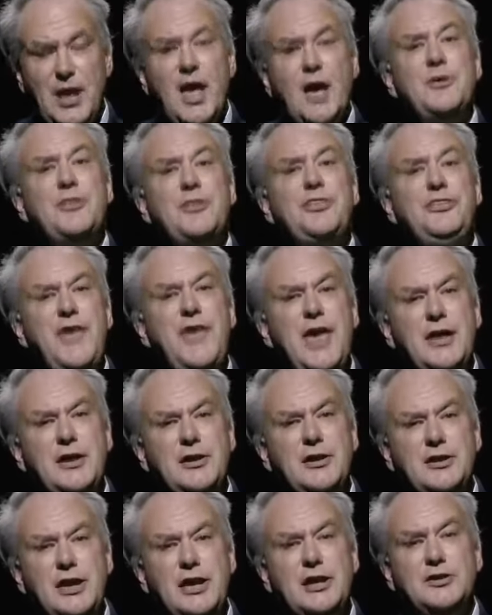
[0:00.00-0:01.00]
But
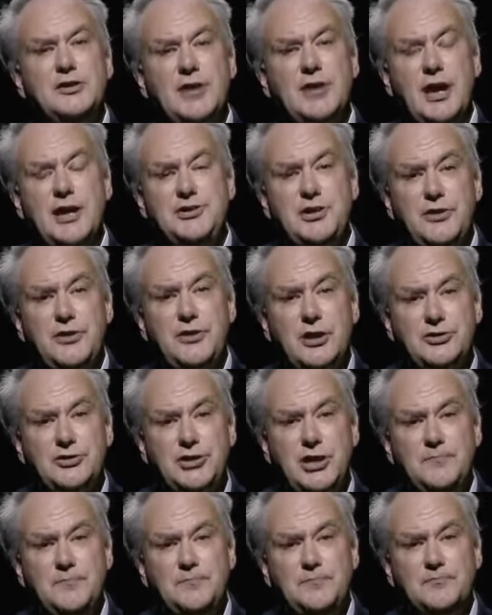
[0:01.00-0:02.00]
then, in
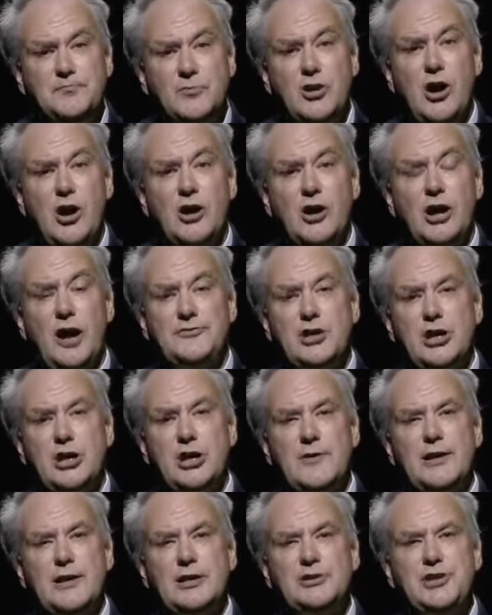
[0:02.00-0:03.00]
1930, long after
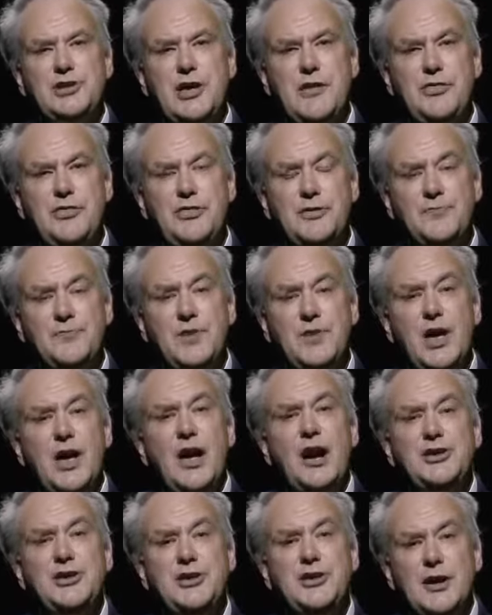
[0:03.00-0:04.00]
Lowell's death,
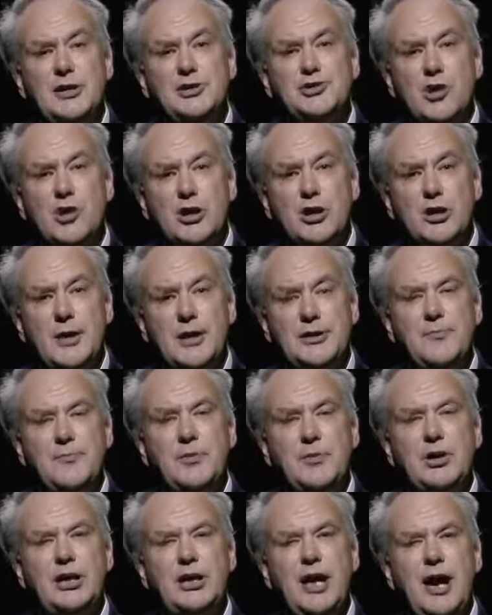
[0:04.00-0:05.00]
a young astronomer
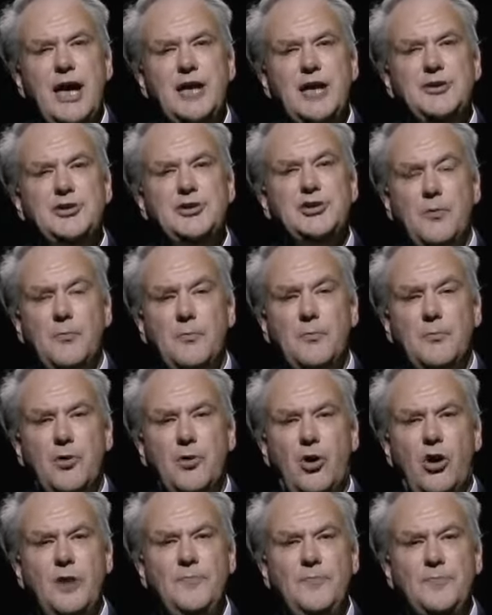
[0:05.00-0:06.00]
named Clyde
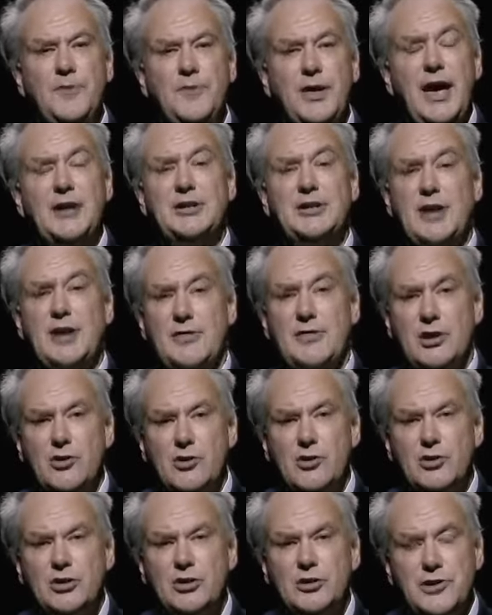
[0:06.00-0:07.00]
Tombaugh had another
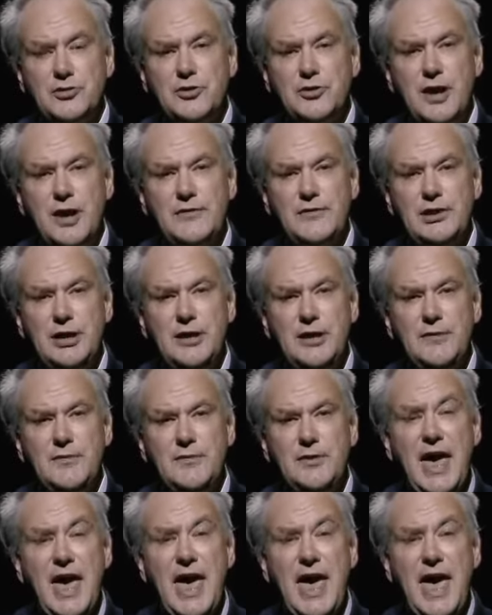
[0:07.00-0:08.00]
look, photographically,
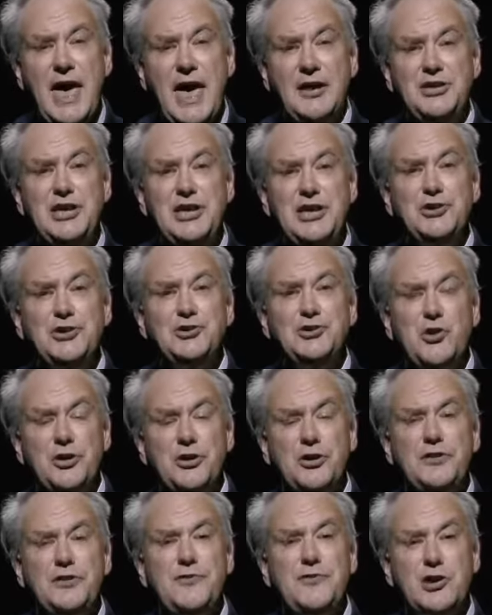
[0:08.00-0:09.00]
and he
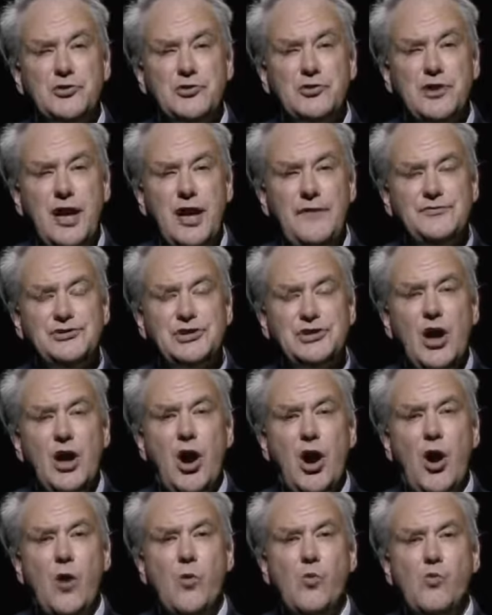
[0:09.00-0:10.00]
took the photographs
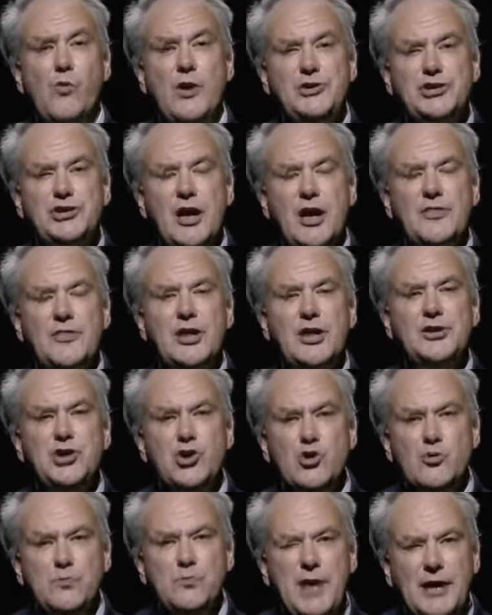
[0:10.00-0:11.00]
on which the
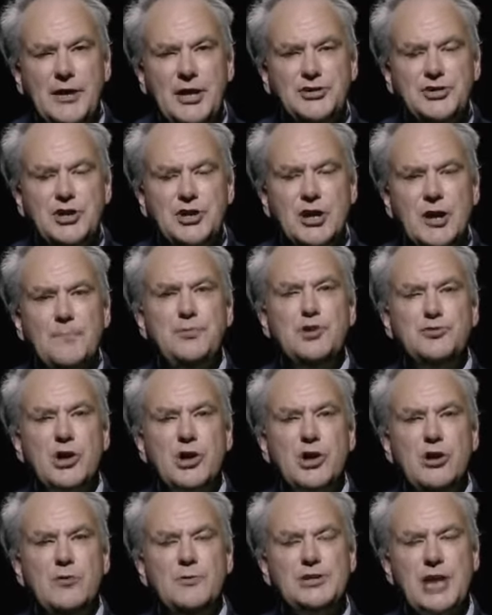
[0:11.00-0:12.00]
new planet,
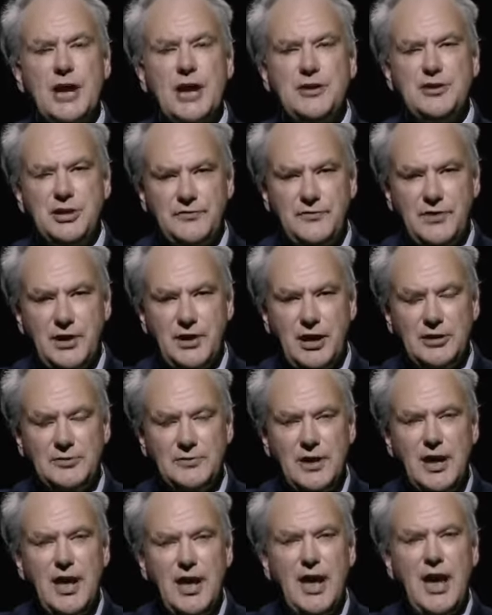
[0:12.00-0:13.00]
Pluto, was identified.
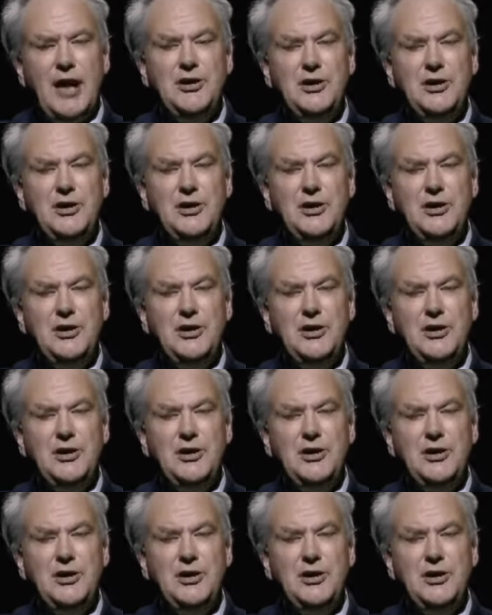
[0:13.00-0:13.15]
And